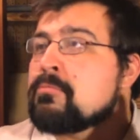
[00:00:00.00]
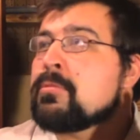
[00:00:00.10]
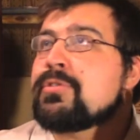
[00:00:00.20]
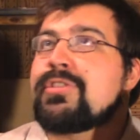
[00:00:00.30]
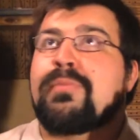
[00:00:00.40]

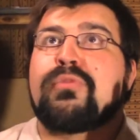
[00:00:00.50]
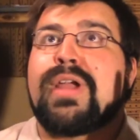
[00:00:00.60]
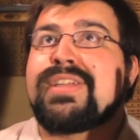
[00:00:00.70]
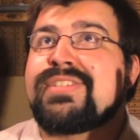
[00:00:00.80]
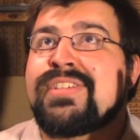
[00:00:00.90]
some
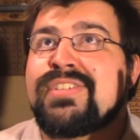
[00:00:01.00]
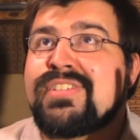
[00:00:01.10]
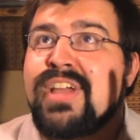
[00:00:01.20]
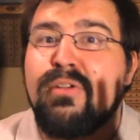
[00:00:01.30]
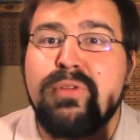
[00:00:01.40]
racist
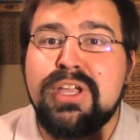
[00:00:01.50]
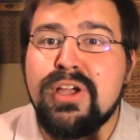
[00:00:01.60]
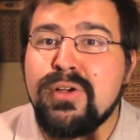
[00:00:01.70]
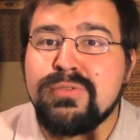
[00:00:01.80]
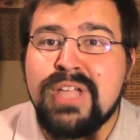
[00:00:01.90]

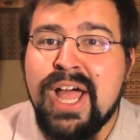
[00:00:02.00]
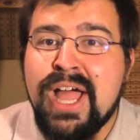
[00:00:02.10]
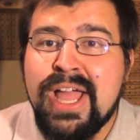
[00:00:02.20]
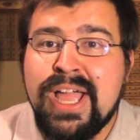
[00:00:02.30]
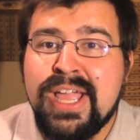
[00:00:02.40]

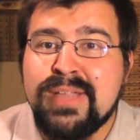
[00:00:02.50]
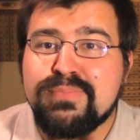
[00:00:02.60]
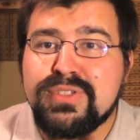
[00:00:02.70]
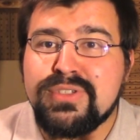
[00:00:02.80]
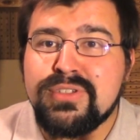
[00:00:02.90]

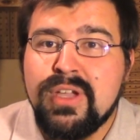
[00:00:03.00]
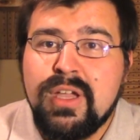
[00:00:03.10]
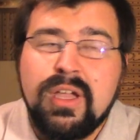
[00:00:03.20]
stereotypes,